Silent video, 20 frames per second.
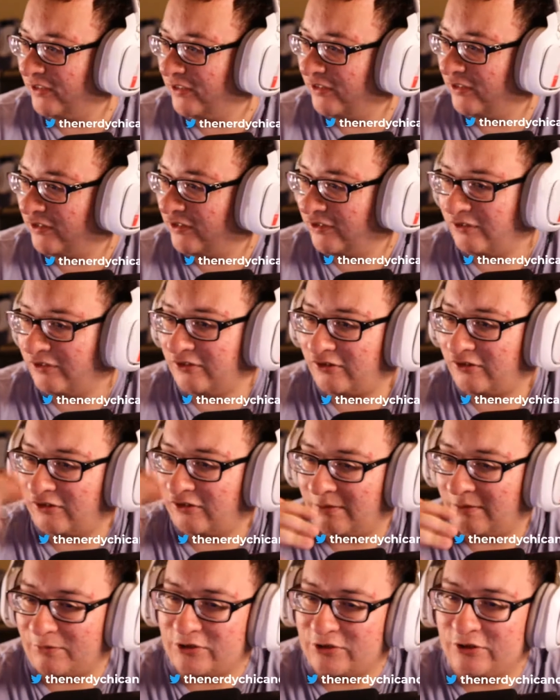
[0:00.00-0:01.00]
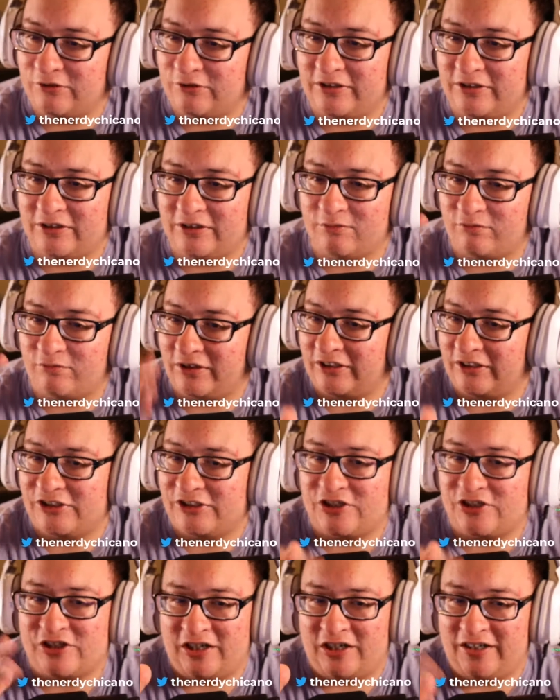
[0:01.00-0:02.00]
her opportunity to really
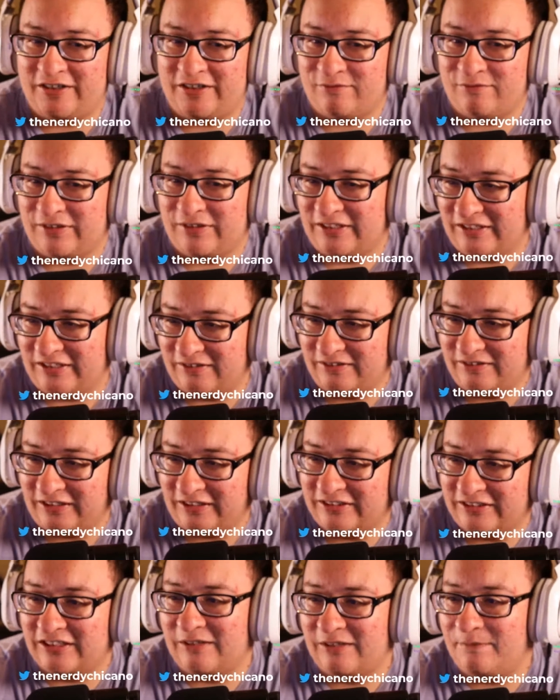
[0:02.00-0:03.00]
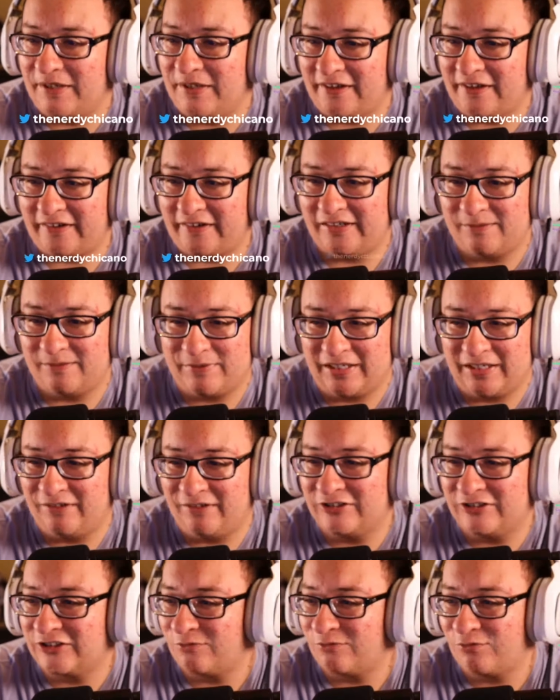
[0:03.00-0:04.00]
shine within Knights of Cabiria. But I
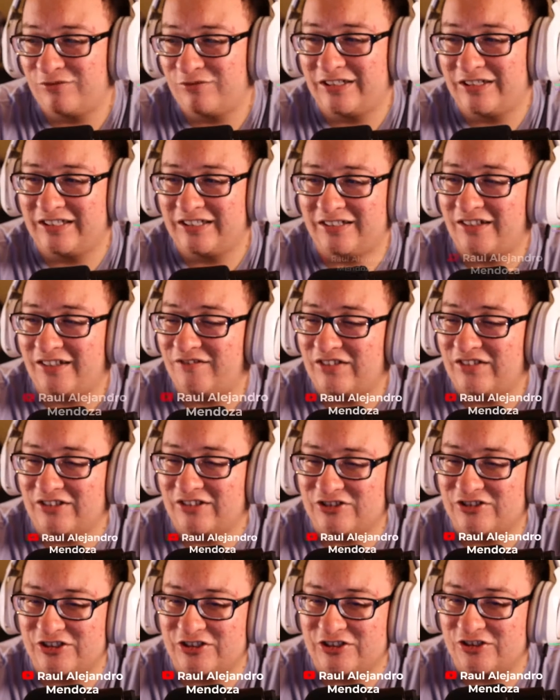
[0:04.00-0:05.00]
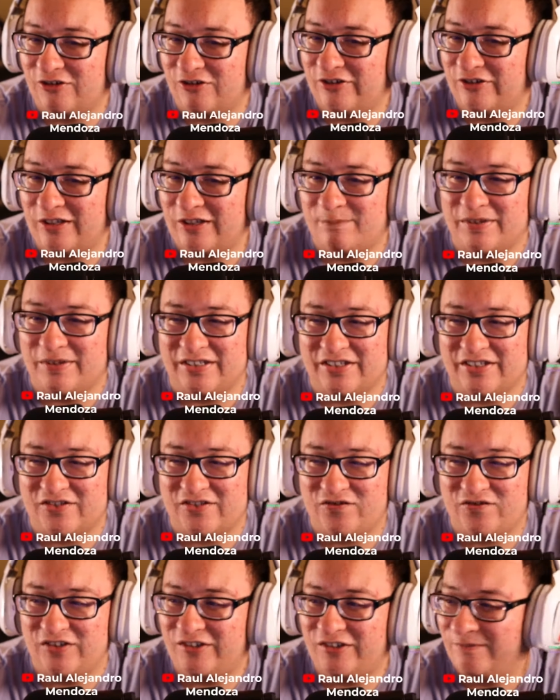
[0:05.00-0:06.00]
just really loved how she showed up in this
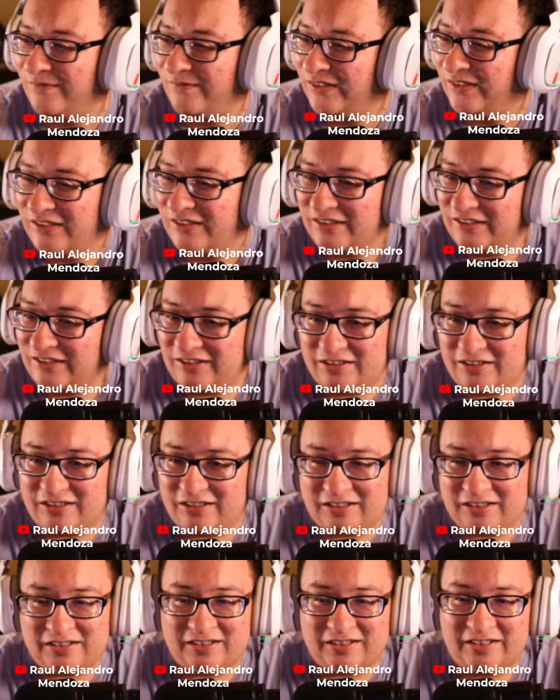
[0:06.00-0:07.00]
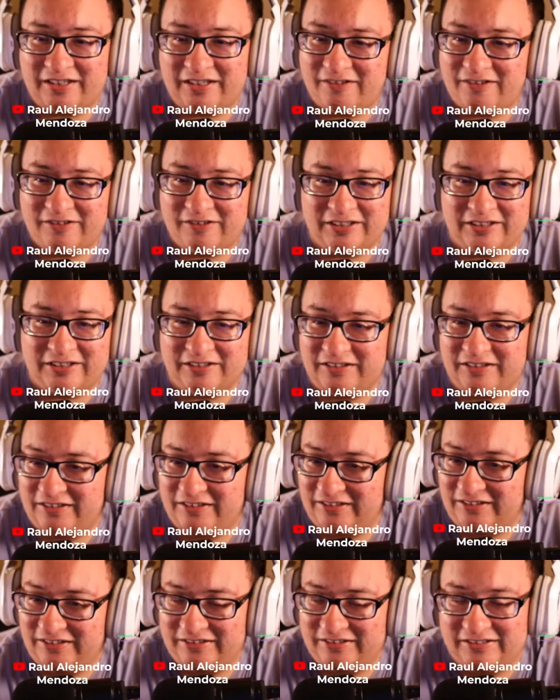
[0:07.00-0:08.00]
film. Harry
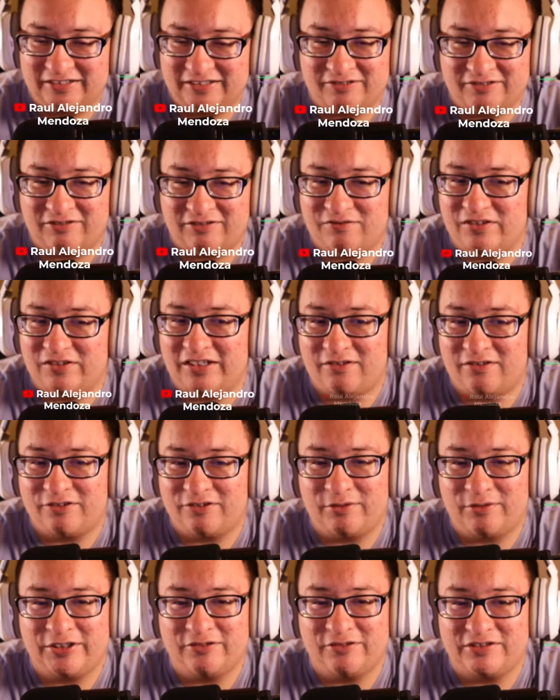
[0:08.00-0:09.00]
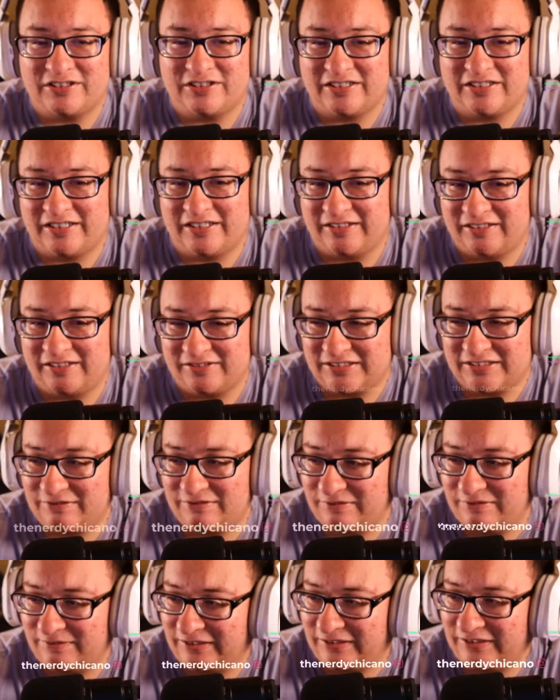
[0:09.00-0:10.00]
and Griffin, how are we doing today? How's
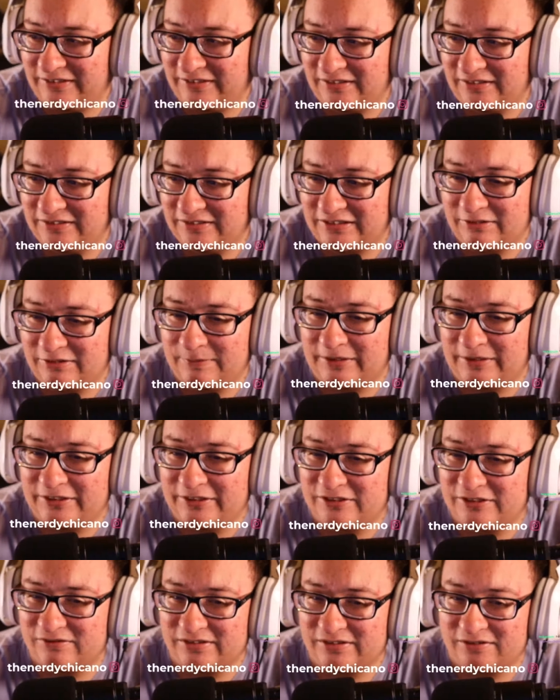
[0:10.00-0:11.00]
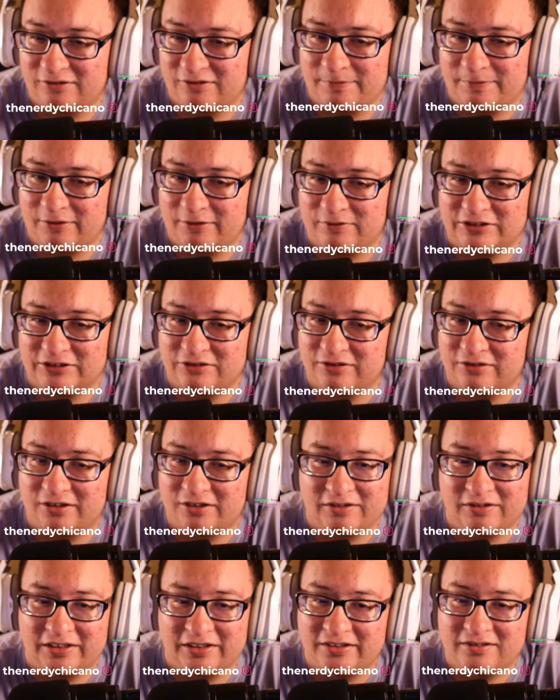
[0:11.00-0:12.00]
everybody doing? Hope everyone's doing
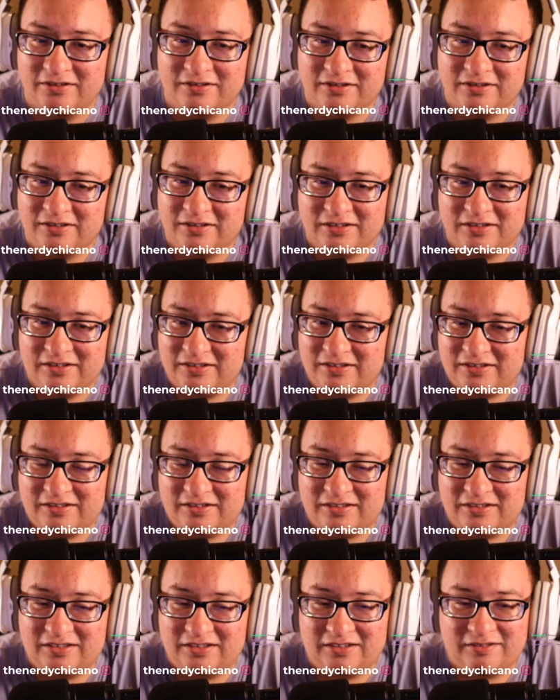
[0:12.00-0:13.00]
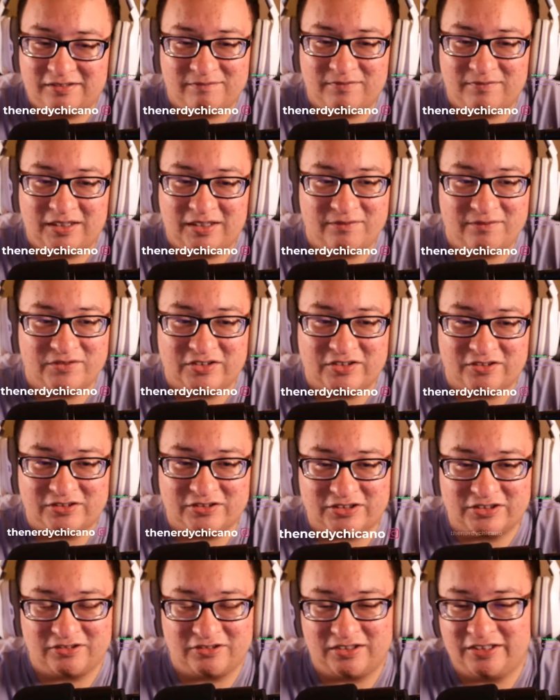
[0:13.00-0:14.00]
all right. I'm
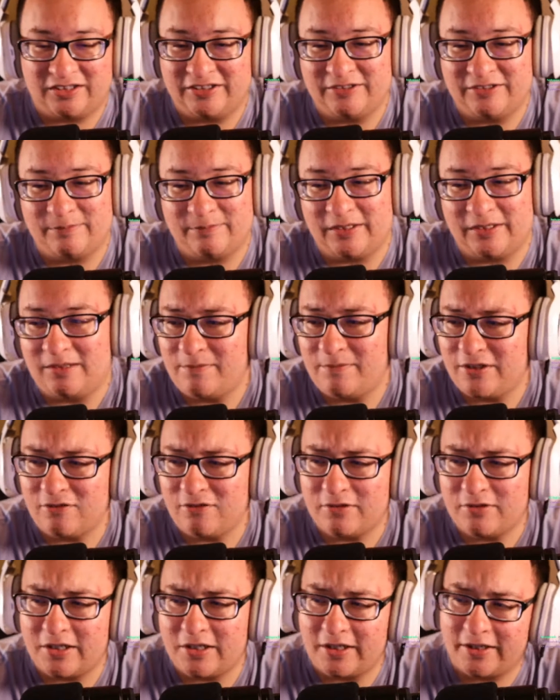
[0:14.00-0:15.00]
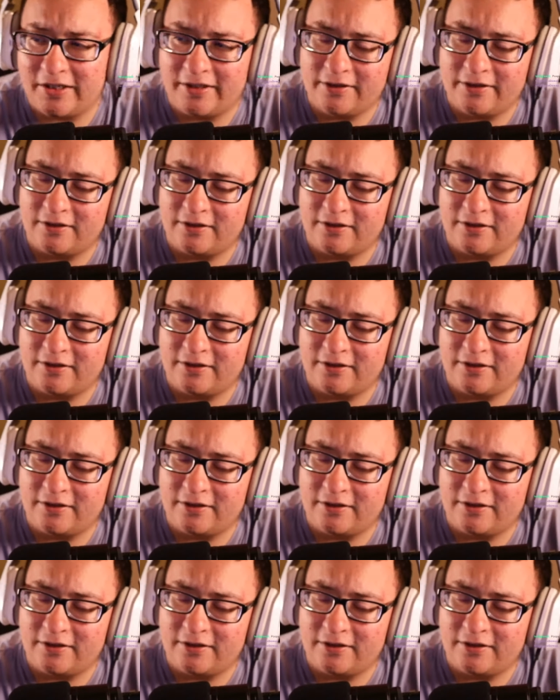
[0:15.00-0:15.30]
so how you been? I've been okay.